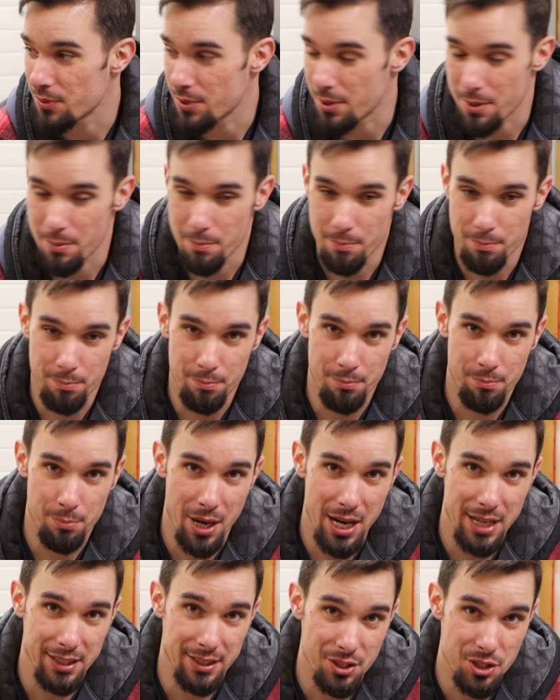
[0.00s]
The
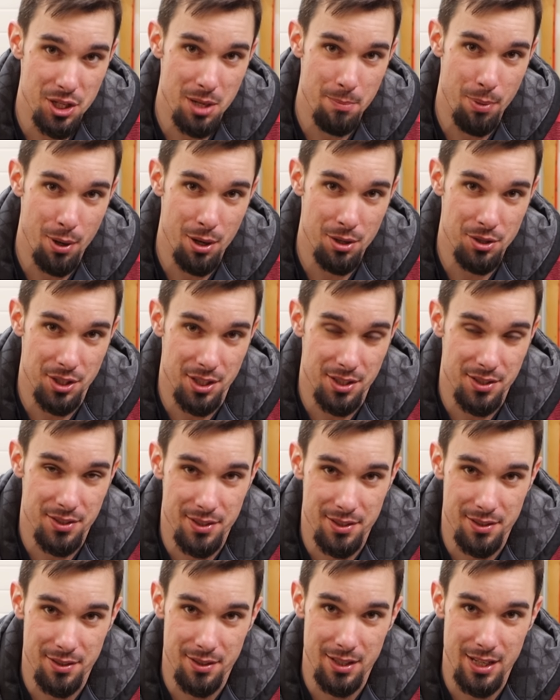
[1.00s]
bike that she
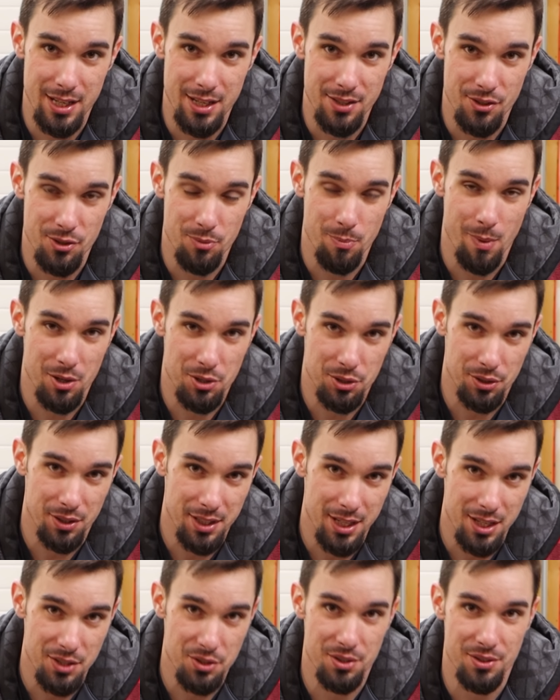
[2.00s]
purchased is a special
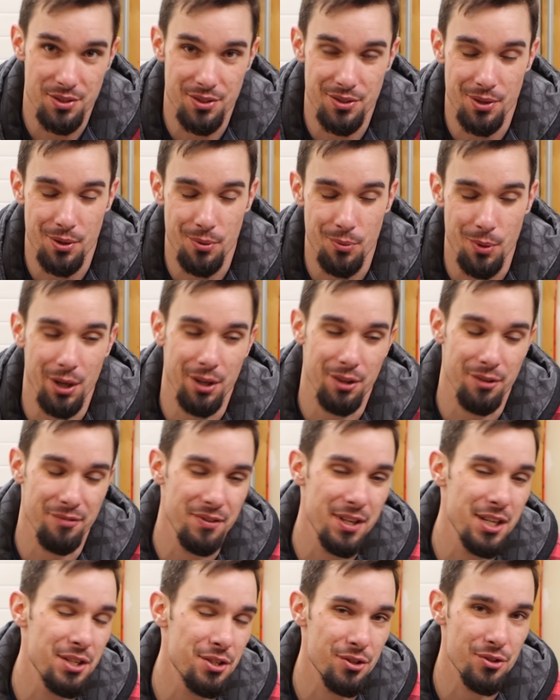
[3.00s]
edition, so one of the
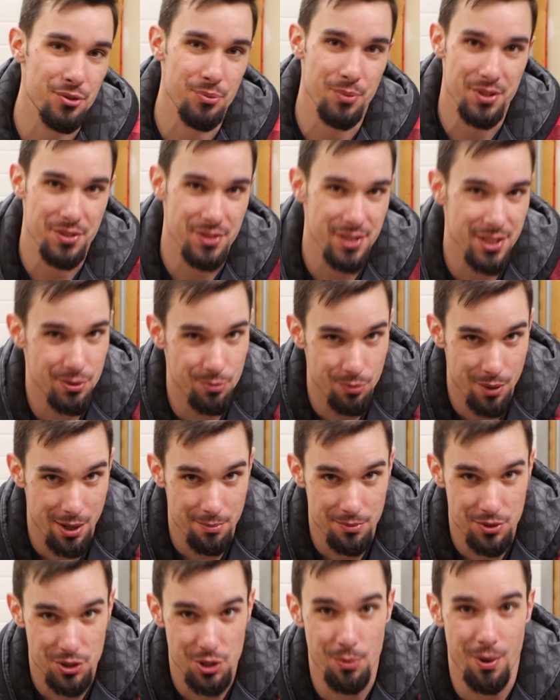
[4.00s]
features was these
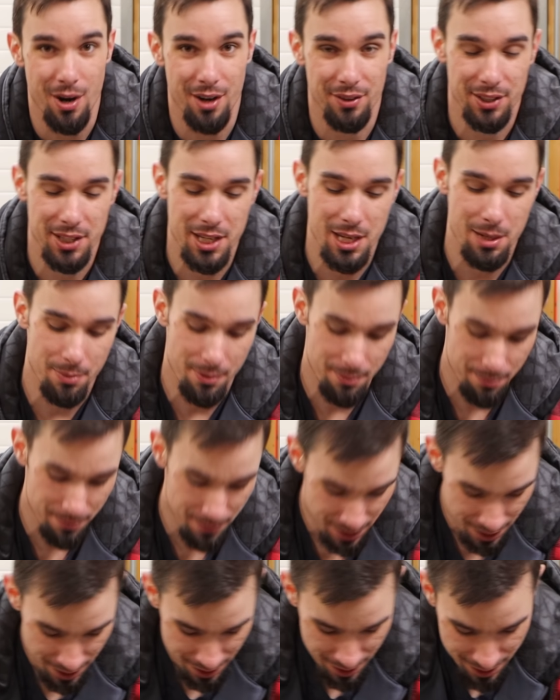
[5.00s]
rims. She wanted to keep them.
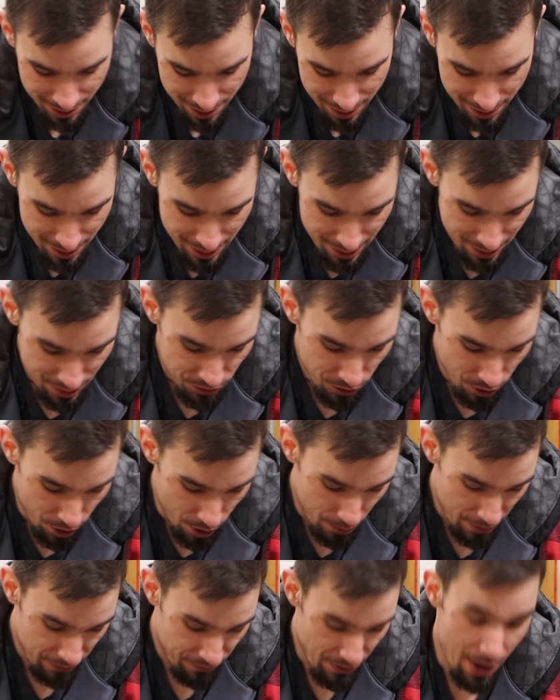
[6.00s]

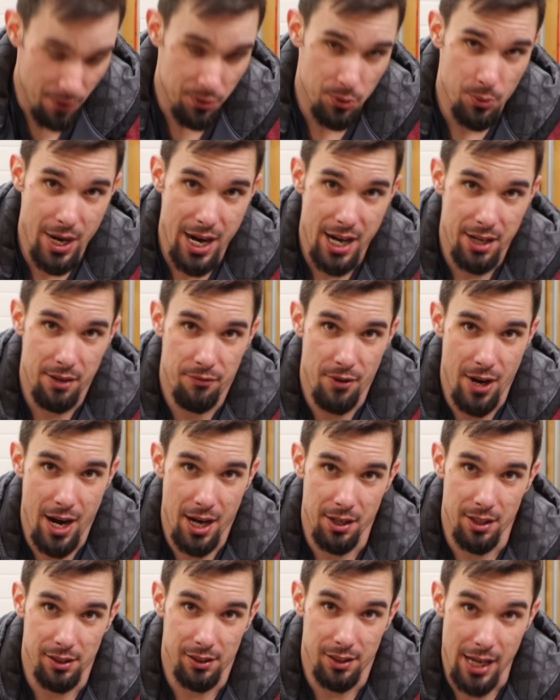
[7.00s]
So we found a way to
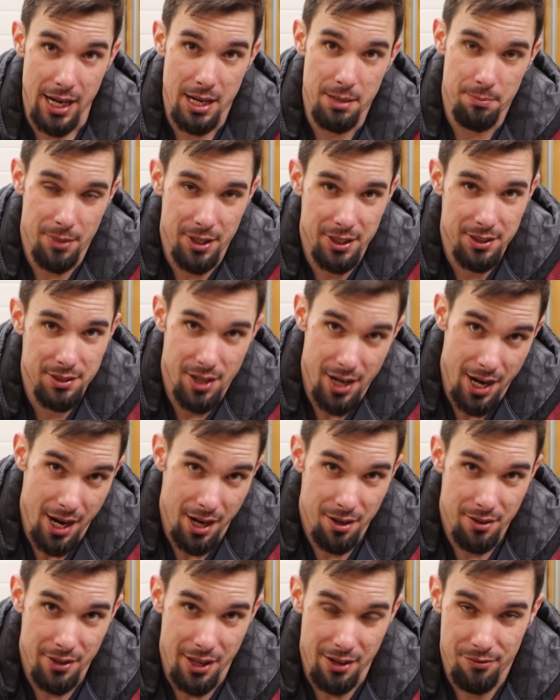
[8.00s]
find a light mud
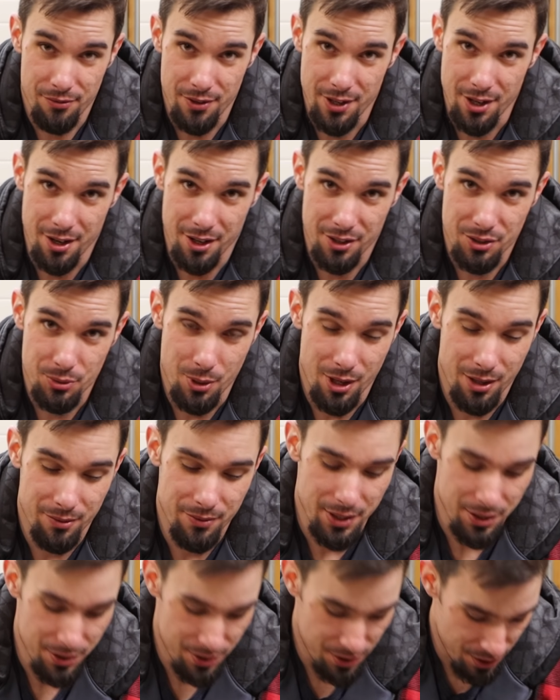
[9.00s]
tire that fit on a
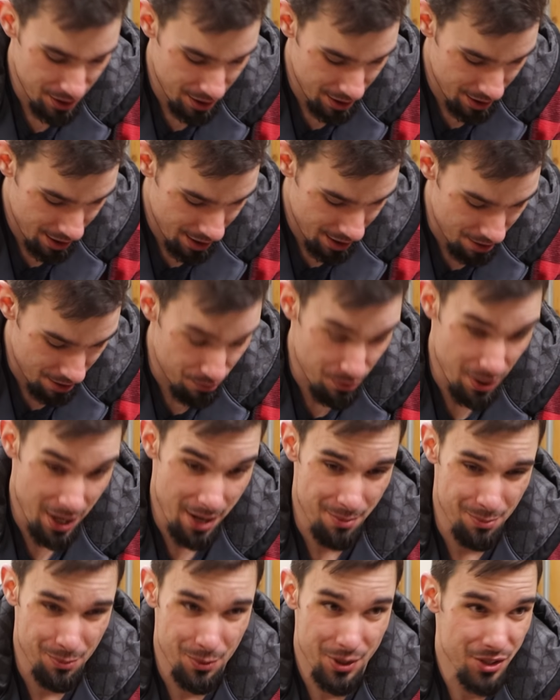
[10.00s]
12-inch
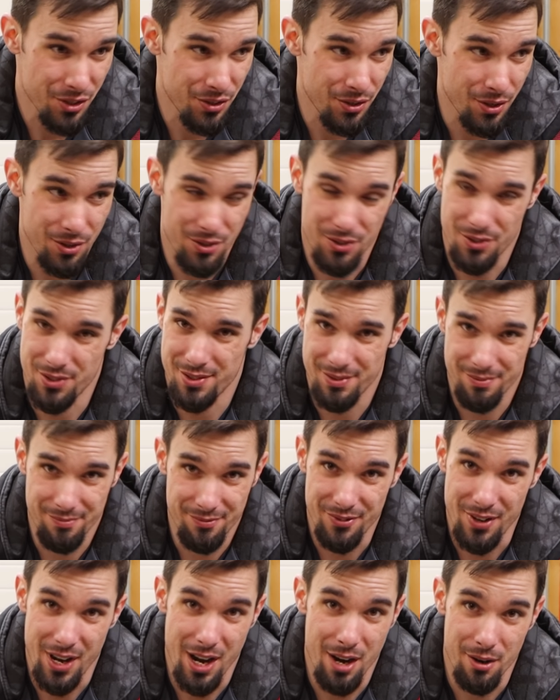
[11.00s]
rim, which there's
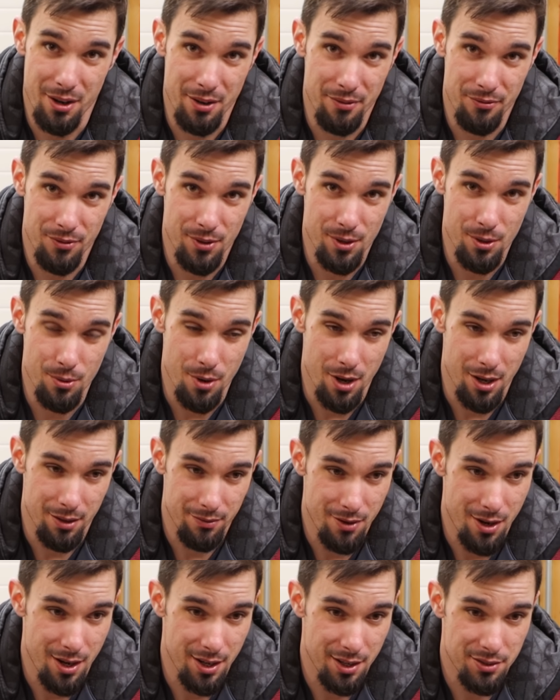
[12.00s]
very few
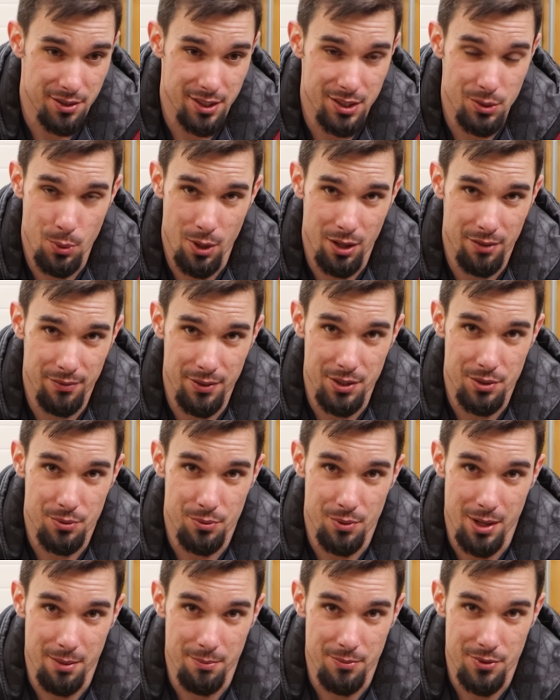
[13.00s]
of. Honestly, 12-inch
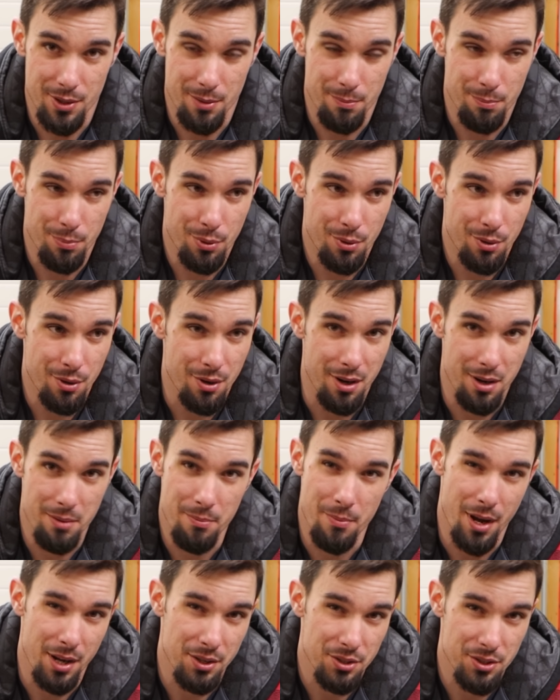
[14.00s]
rims are pretty
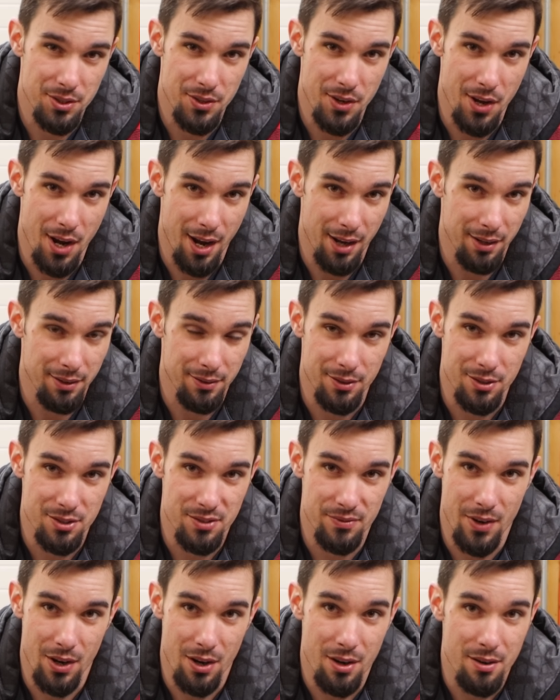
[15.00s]
much done.
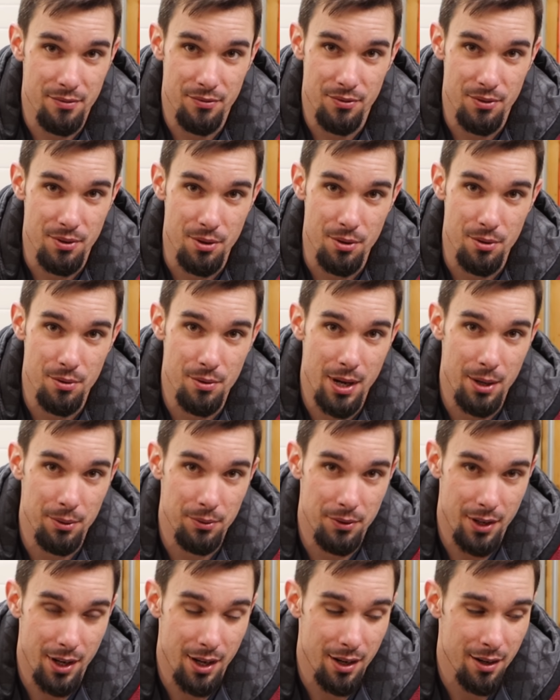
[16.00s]
There's very few
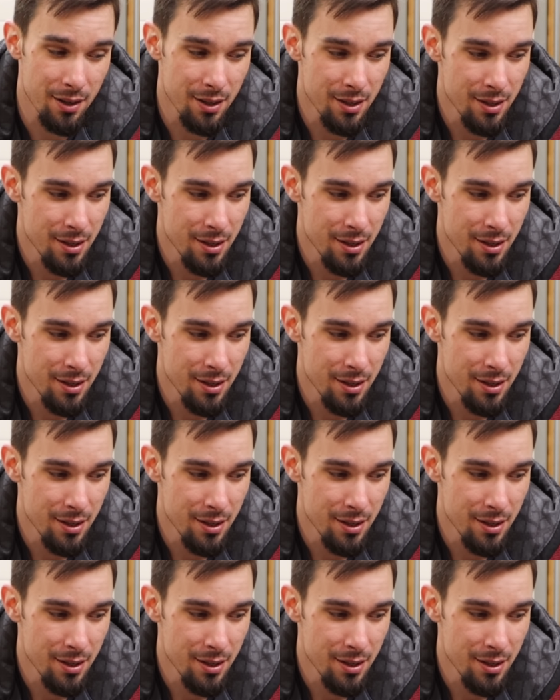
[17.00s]
out there.